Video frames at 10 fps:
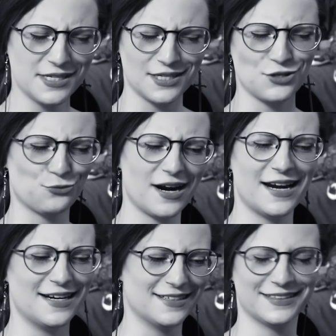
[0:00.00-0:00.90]
is
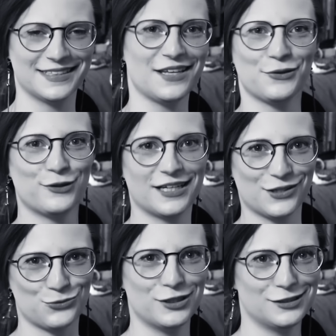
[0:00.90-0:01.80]
right and this other thing
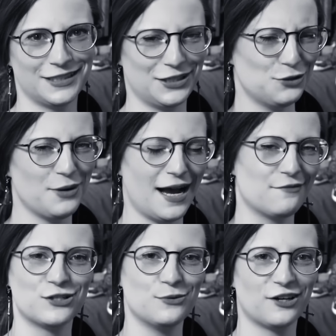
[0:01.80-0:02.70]
is wrong and you
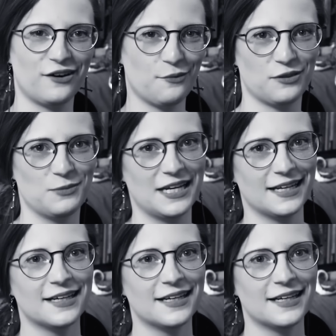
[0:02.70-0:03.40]
have to agree with me.